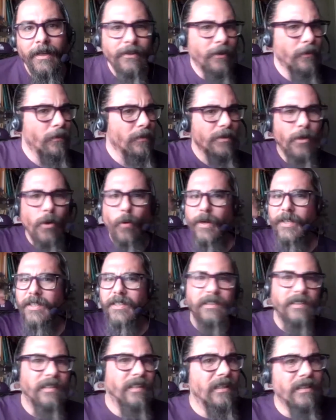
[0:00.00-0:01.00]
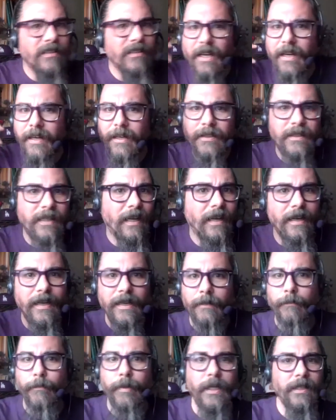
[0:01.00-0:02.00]
There were noises the entire
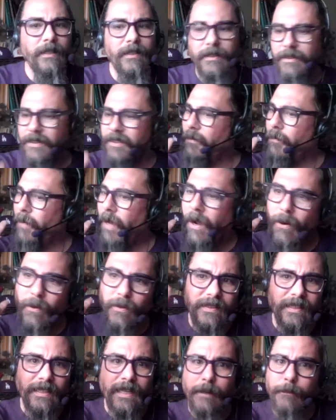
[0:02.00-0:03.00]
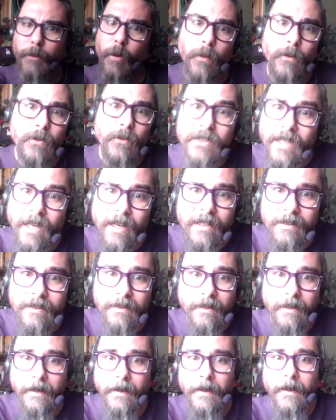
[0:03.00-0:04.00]
time, but somehow it's like, I'm almost done.